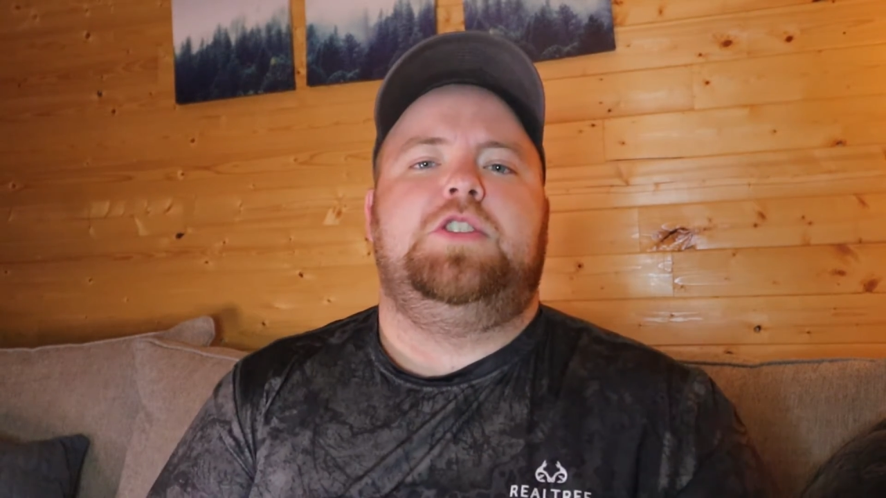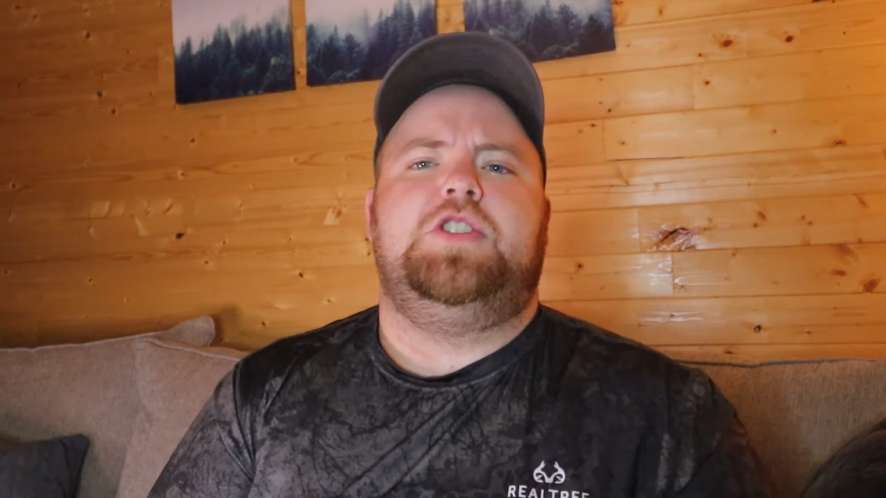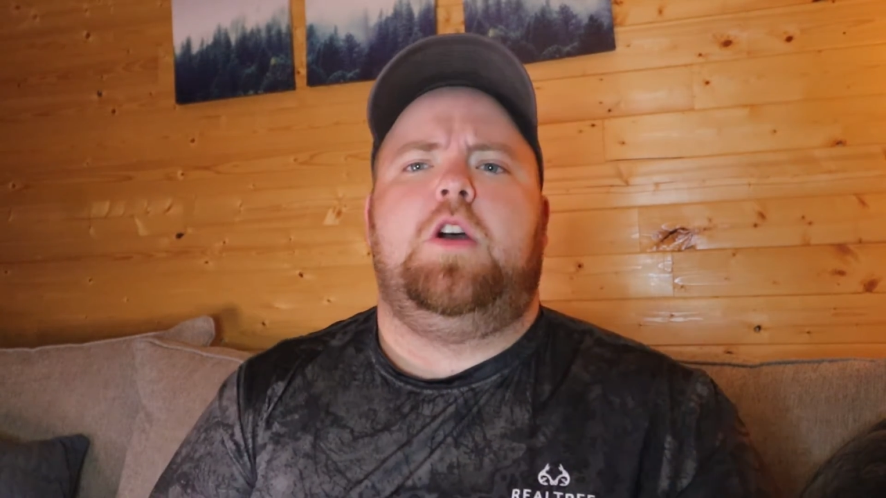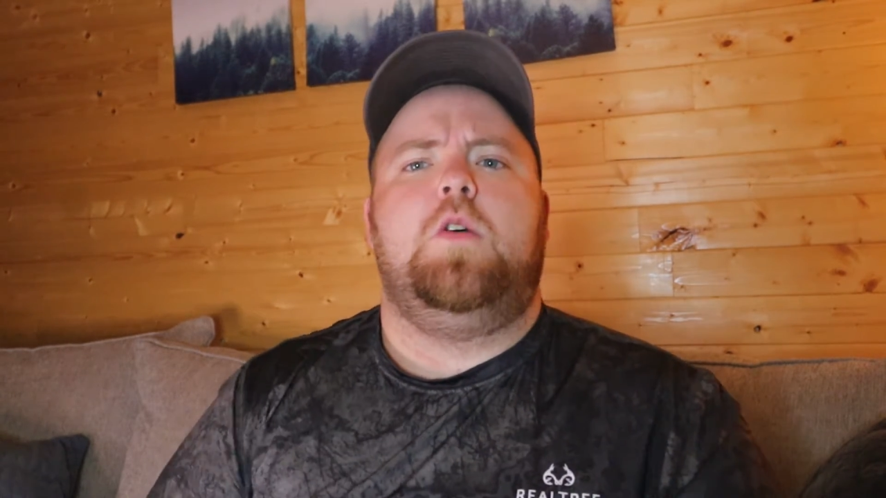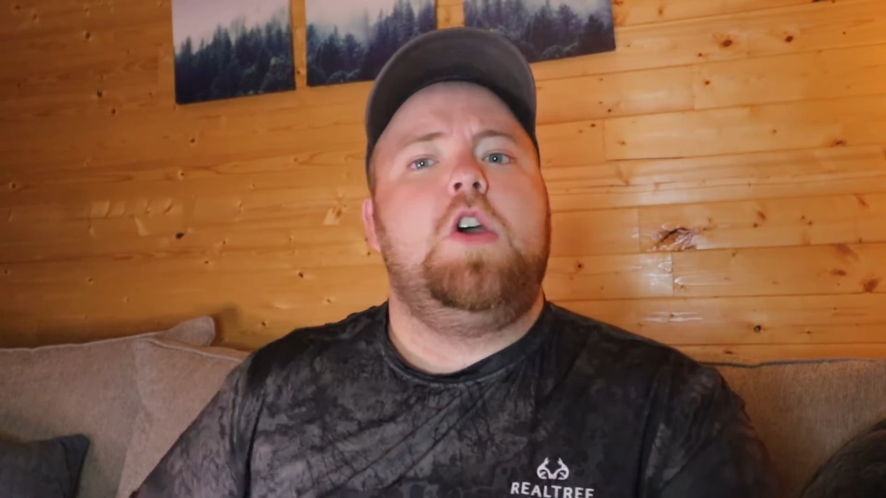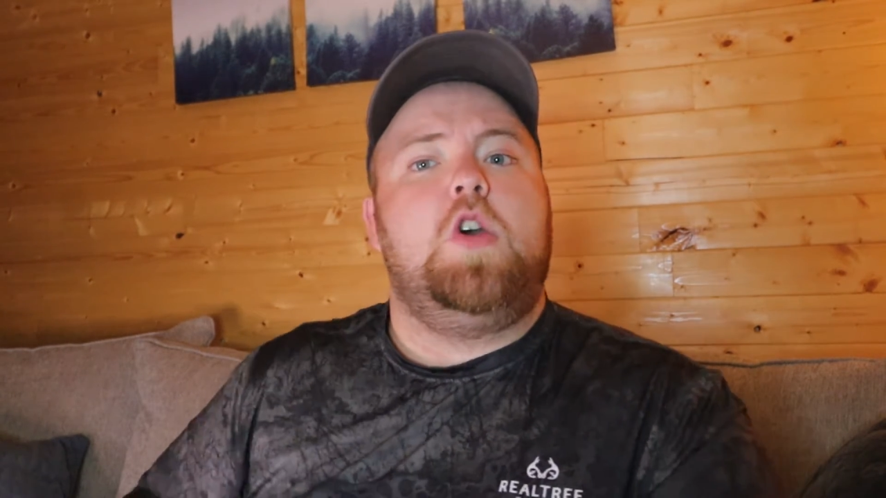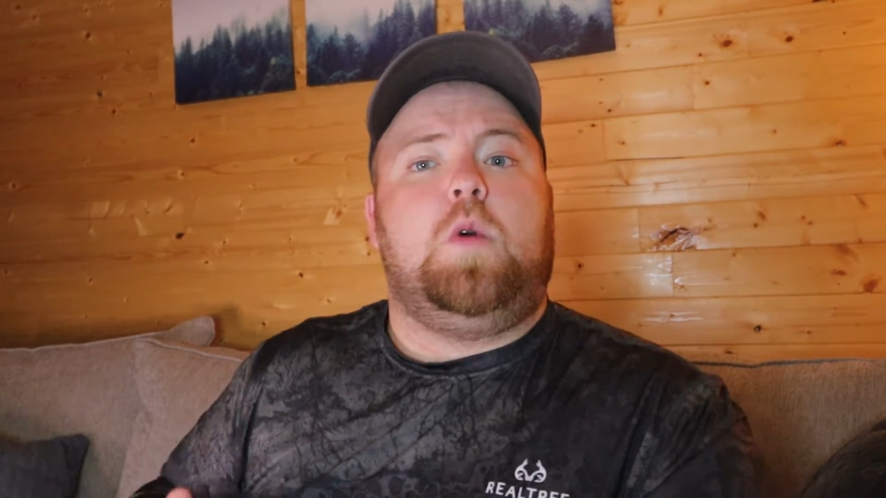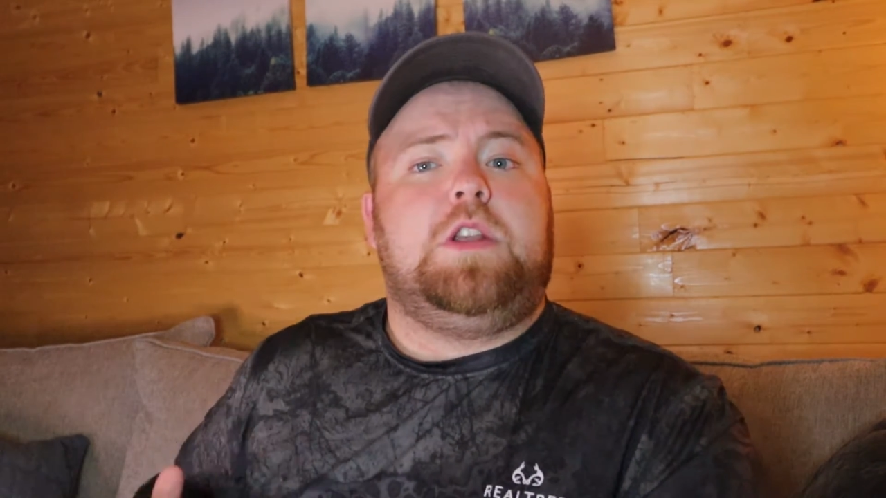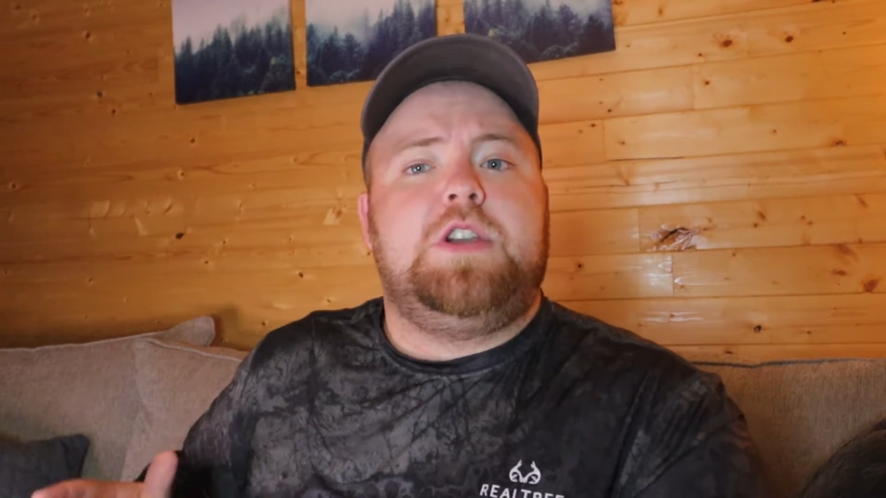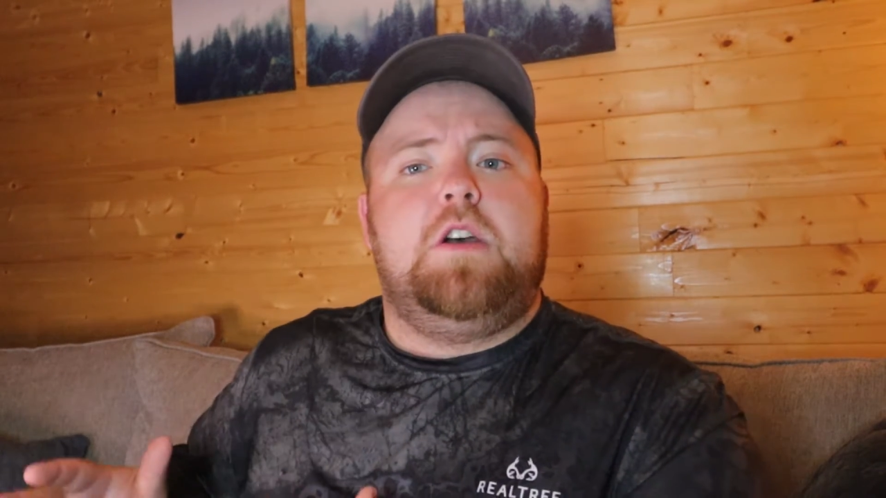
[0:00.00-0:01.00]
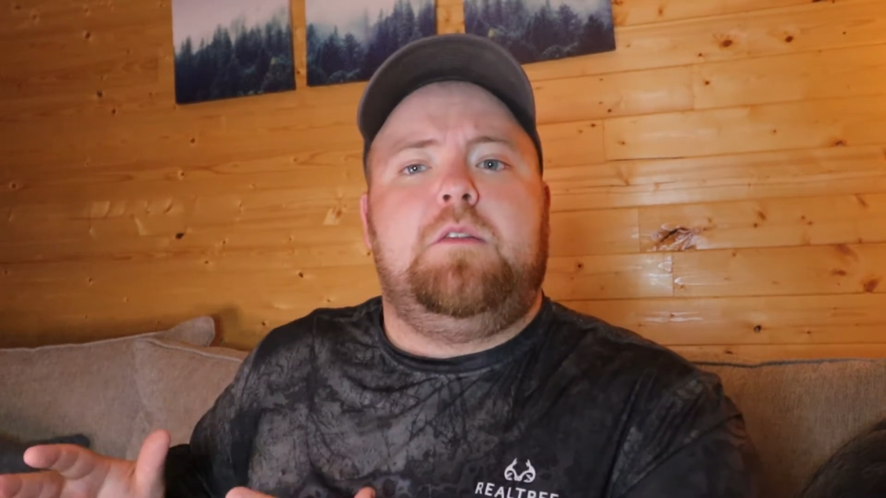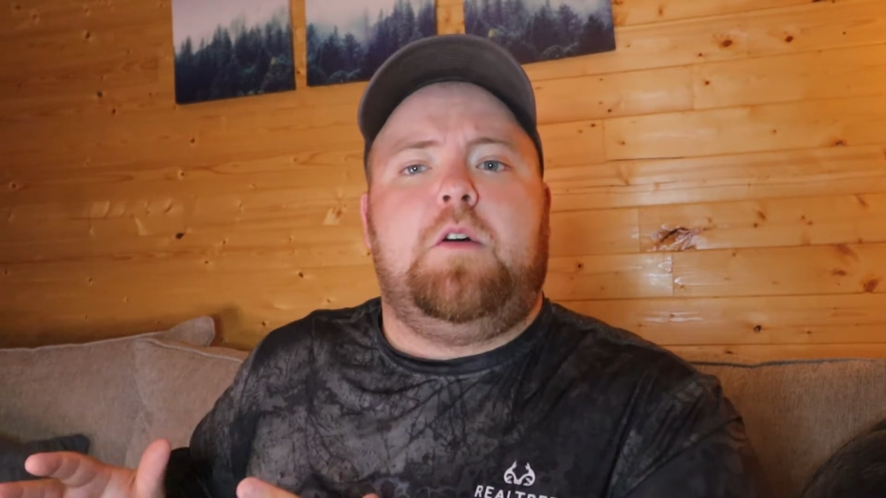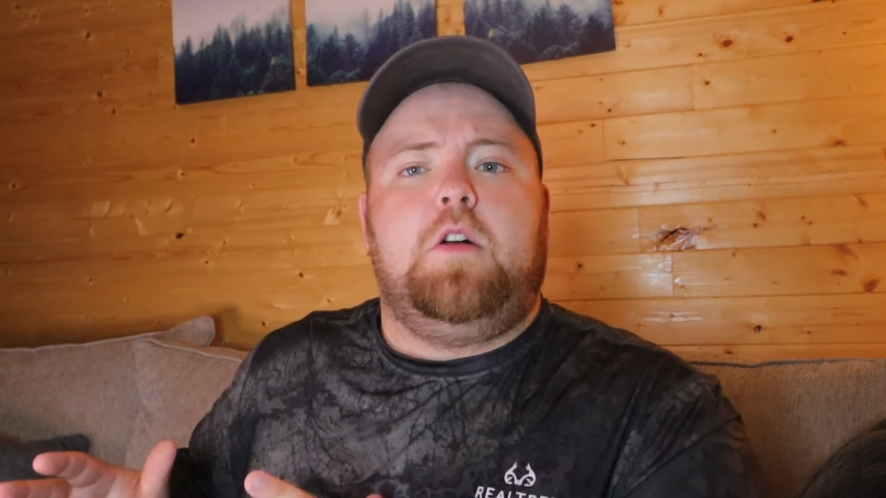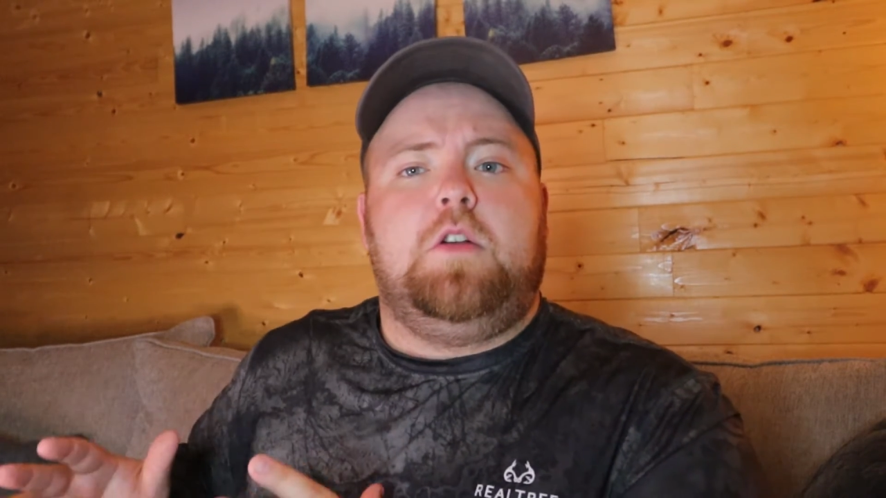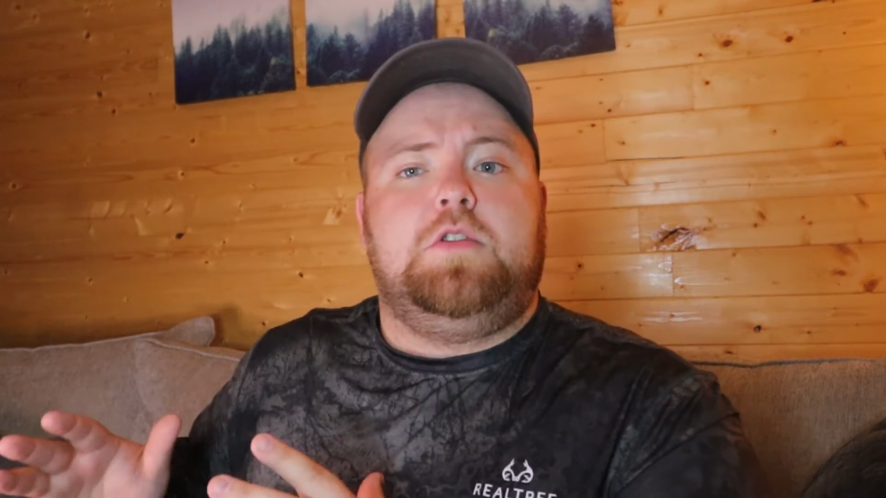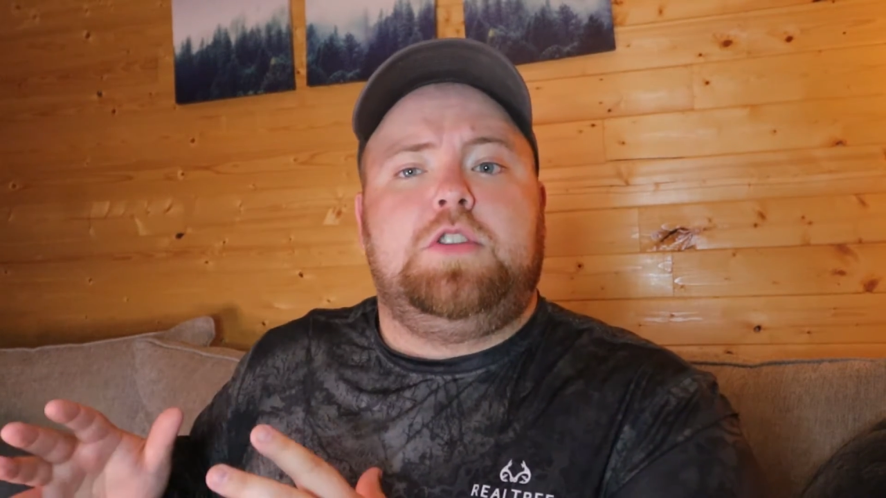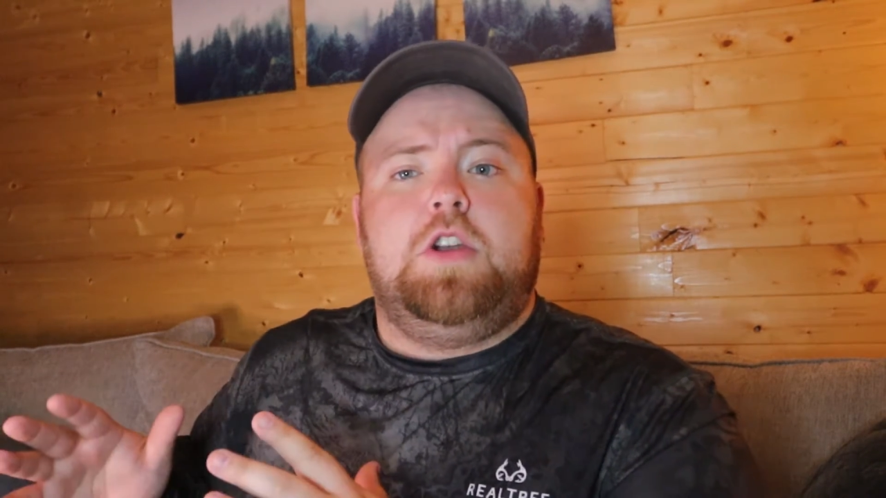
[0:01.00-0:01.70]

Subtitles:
Show, which follows